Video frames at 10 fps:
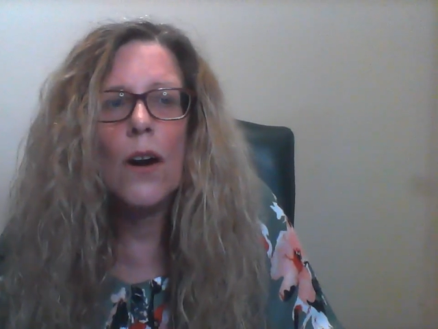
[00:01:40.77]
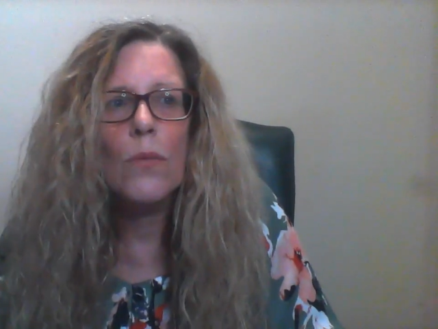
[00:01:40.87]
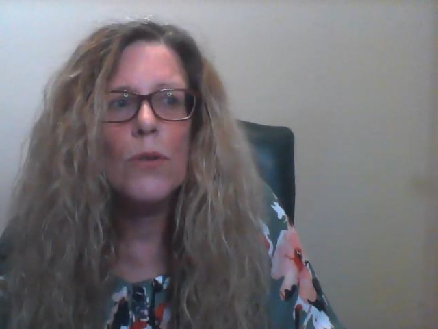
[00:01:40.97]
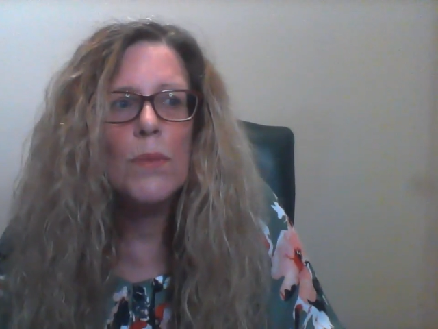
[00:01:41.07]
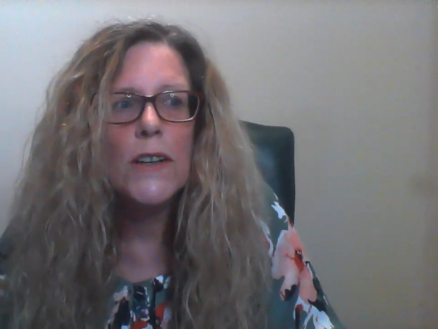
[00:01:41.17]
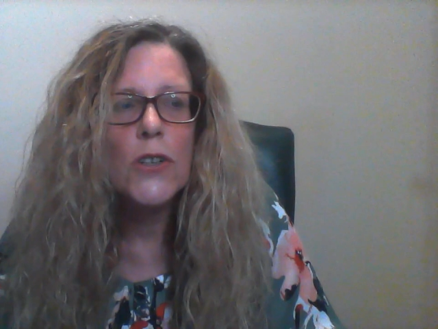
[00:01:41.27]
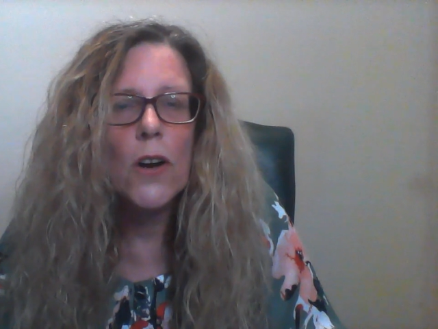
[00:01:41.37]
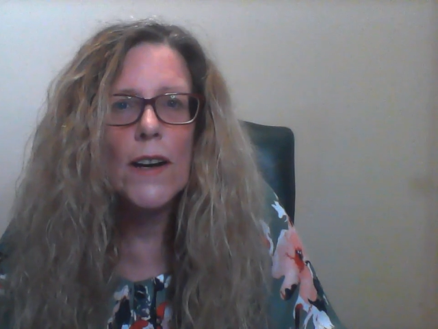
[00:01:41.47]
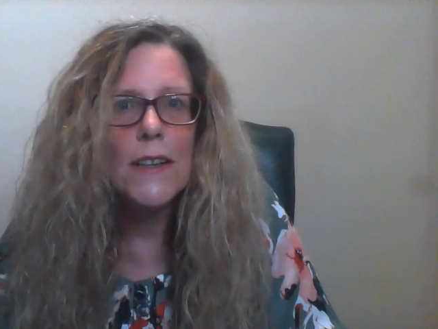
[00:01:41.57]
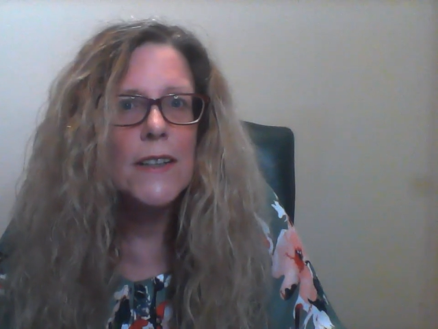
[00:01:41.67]
I will be
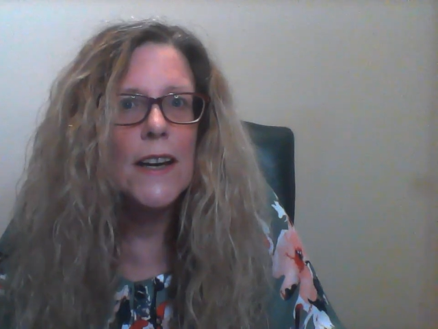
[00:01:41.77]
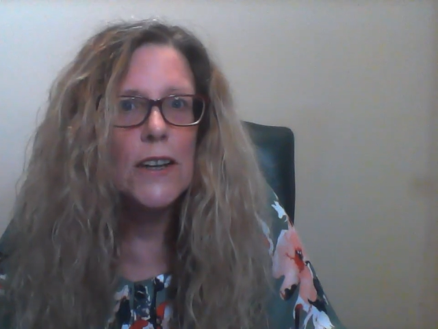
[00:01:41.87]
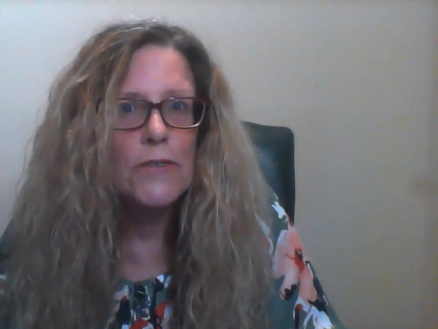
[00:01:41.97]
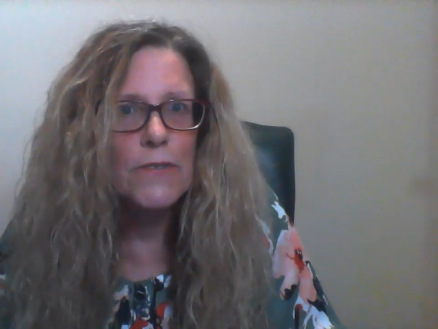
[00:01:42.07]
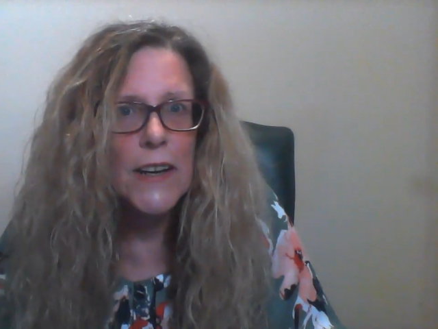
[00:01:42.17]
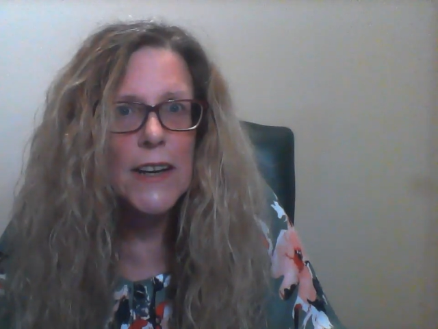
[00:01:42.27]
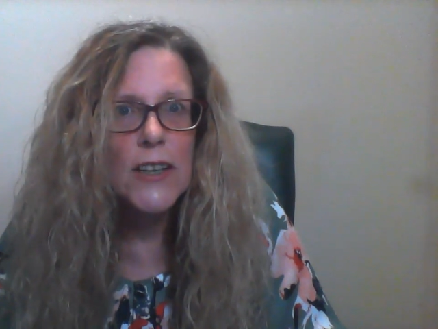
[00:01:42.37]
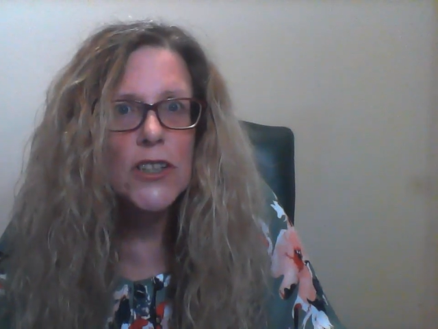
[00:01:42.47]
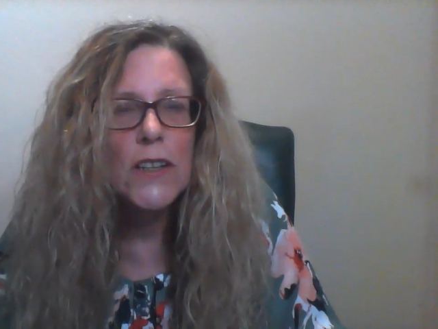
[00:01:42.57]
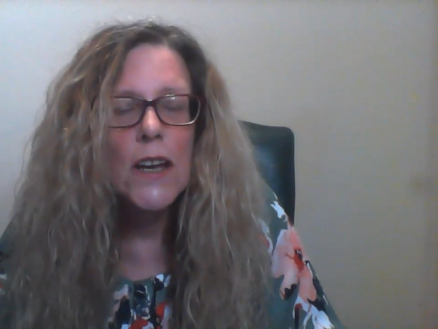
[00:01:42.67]
trying to get it
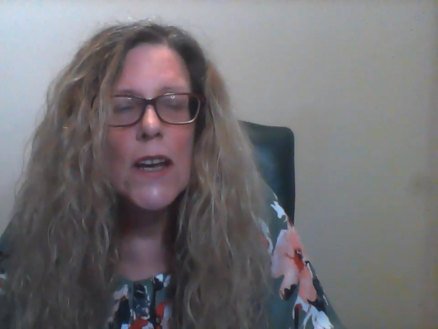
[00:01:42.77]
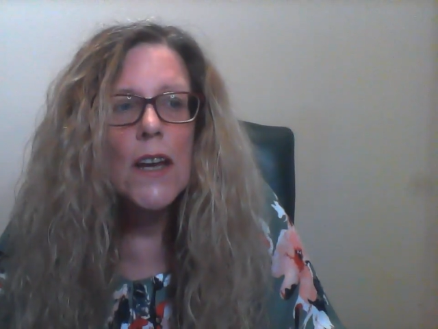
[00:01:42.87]
finished.